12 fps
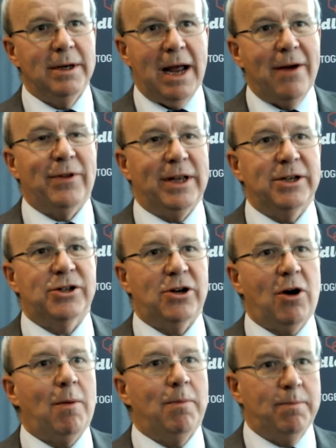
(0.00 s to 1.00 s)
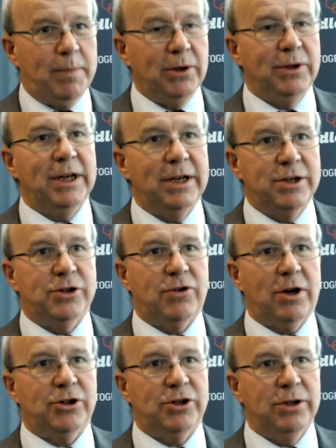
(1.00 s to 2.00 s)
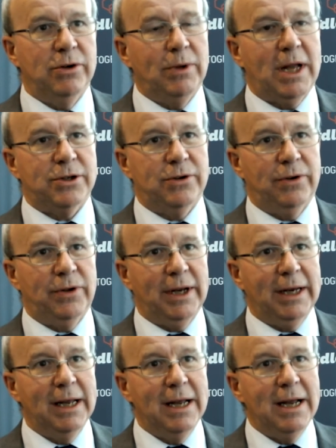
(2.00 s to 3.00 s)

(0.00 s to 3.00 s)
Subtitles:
Everything stopped, building, construction, all that sort of thing.